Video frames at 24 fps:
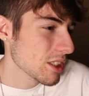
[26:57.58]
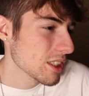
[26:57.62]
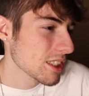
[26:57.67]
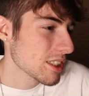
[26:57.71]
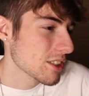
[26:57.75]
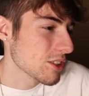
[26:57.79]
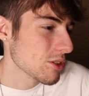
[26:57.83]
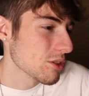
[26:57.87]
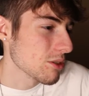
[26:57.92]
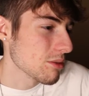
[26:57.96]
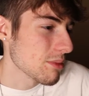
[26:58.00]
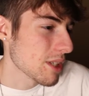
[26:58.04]

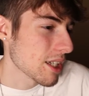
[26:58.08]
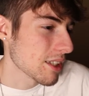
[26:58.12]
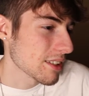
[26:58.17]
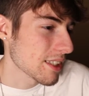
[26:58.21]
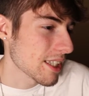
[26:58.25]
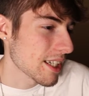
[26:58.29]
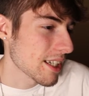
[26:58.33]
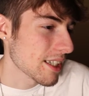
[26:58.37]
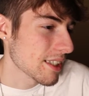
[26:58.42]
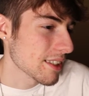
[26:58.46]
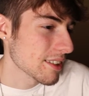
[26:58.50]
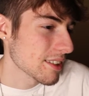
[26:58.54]
do about
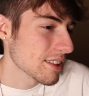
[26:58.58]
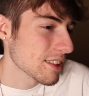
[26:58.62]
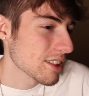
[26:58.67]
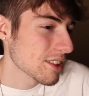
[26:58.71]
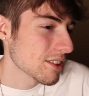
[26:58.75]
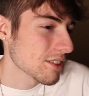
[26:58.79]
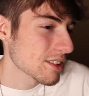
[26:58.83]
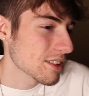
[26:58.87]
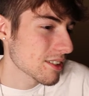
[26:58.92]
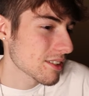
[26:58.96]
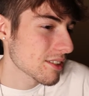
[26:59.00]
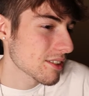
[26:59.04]
that? You
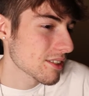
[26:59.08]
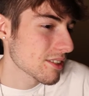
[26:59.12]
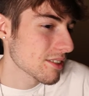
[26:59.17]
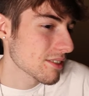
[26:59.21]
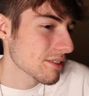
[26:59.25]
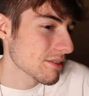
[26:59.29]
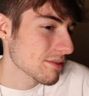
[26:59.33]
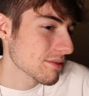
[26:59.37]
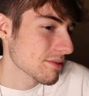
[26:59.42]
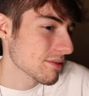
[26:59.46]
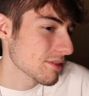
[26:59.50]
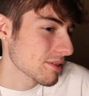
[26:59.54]
know,
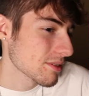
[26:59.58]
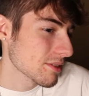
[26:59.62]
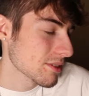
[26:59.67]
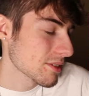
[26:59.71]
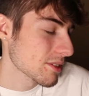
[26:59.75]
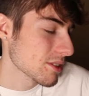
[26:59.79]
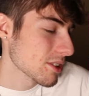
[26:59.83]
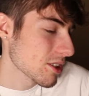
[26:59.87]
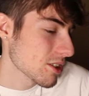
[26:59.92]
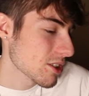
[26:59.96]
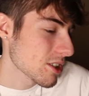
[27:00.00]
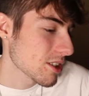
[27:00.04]

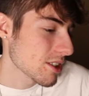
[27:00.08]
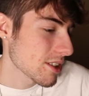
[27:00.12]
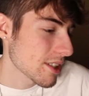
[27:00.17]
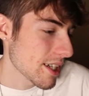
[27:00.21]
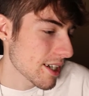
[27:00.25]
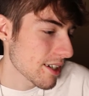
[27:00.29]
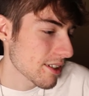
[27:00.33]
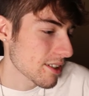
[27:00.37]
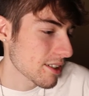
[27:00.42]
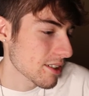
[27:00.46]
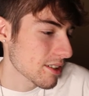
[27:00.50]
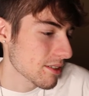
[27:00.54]
they're just
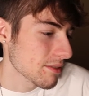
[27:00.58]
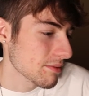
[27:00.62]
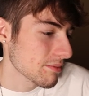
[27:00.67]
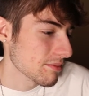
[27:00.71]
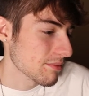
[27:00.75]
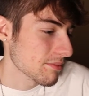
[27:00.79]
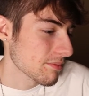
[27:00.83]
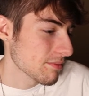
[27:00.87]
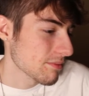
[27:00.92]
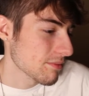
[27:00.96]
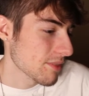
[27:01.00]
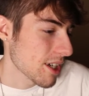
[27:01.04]
there to
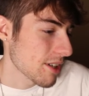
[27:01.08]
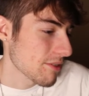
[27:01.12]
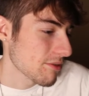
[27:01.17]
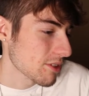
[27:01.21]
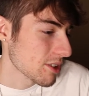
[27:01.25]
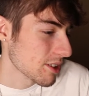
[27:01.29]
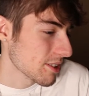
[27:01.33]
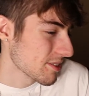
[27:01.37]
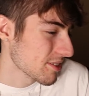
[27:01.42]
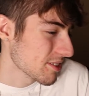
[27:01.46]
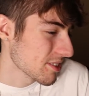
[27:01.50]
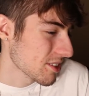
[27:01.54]
have
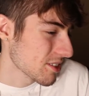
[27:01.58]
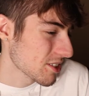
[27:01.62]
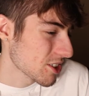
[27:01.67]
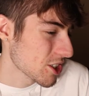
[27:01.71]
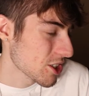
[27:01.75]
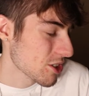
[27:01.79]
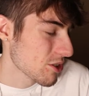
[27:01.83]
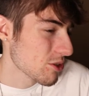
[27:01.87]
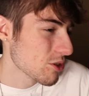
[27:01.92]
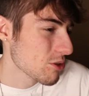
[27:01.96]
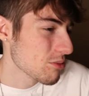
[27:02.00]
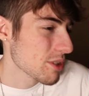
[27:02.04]
fun.
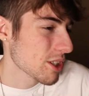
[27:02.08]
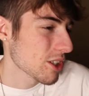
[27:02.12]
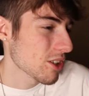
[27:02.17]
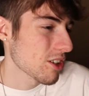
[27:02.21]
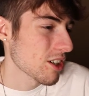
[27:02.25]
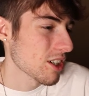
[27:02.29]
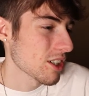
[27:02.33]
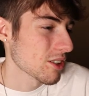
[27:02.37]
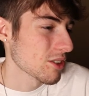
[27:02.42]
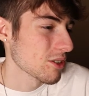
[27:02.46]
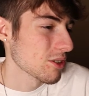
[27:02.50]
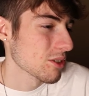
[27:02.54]
Shinonuma
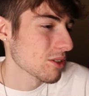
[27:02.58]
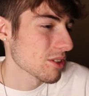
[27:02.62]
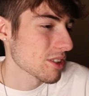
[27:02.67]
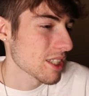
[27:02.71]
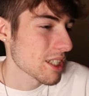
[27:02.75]
Chronicles,